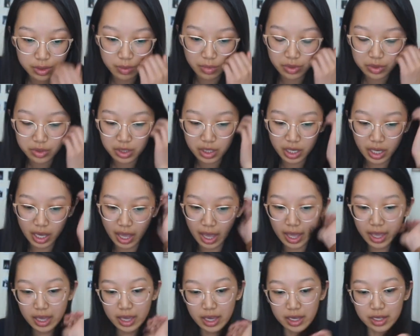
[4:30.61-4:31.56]
Mostly
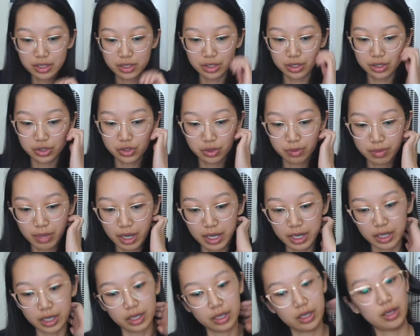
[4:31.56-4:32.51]
A answers
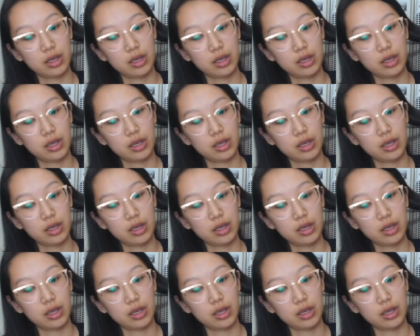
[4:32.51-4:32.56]
dramatic.